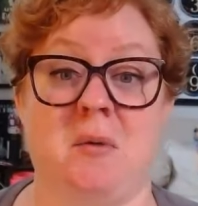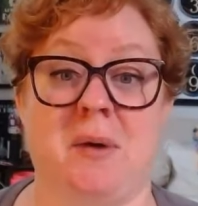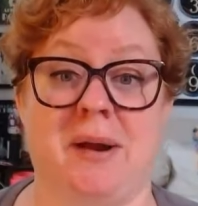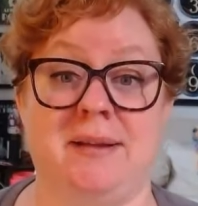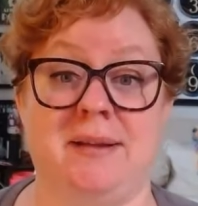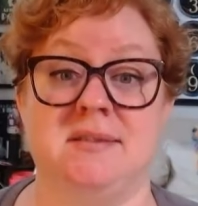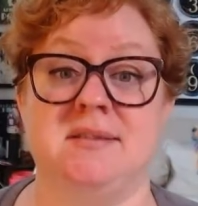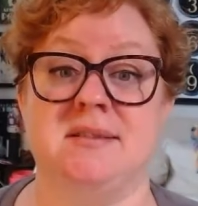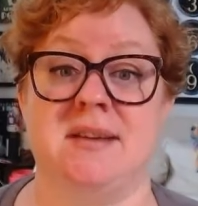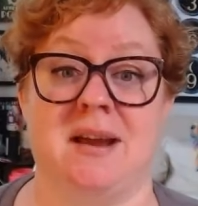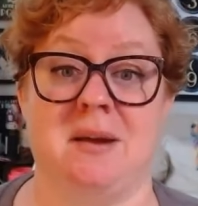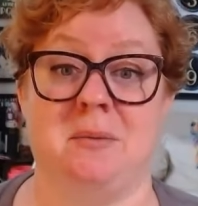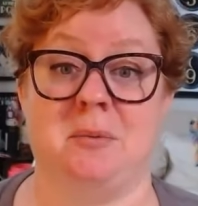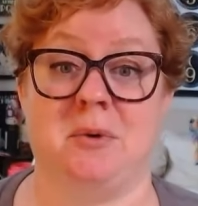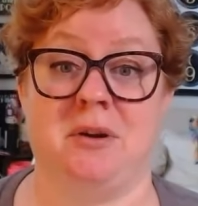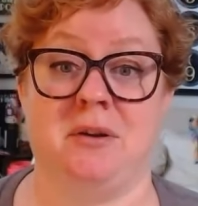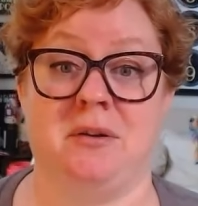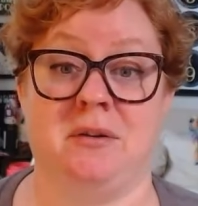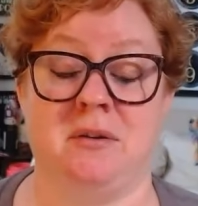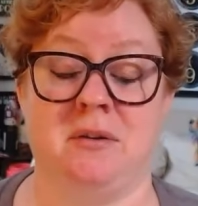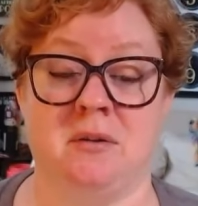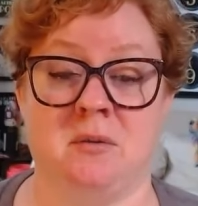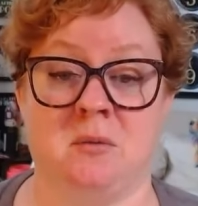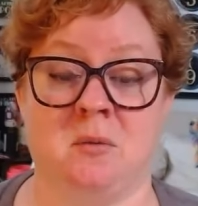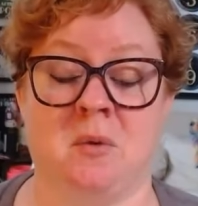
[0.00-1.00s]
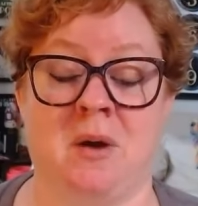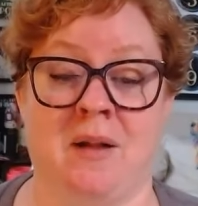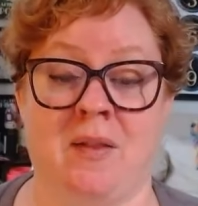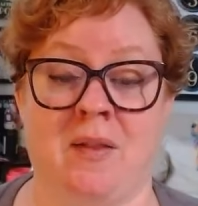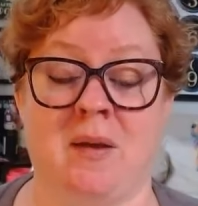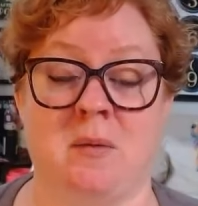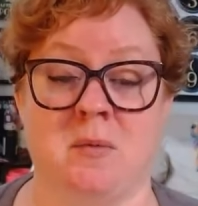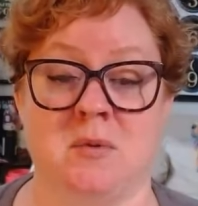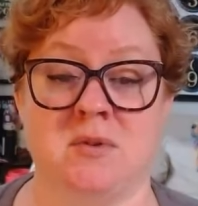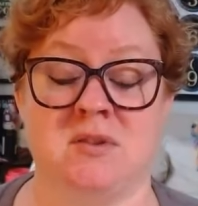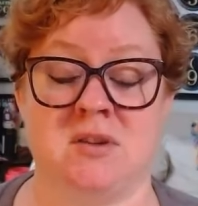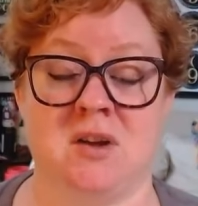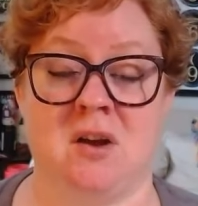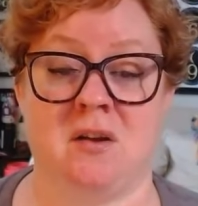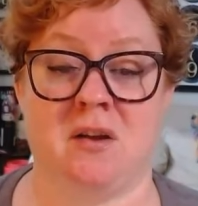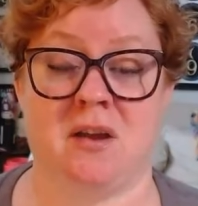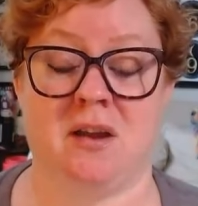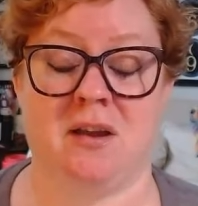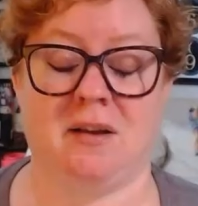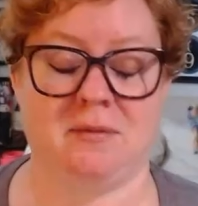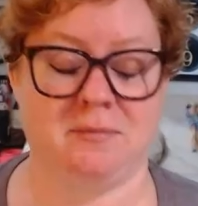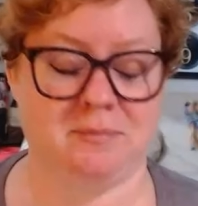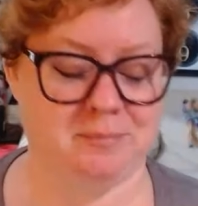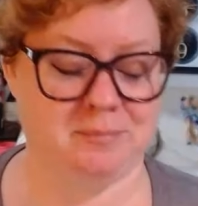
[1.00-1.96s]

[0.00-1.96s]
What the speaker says: raid siren while I was talking.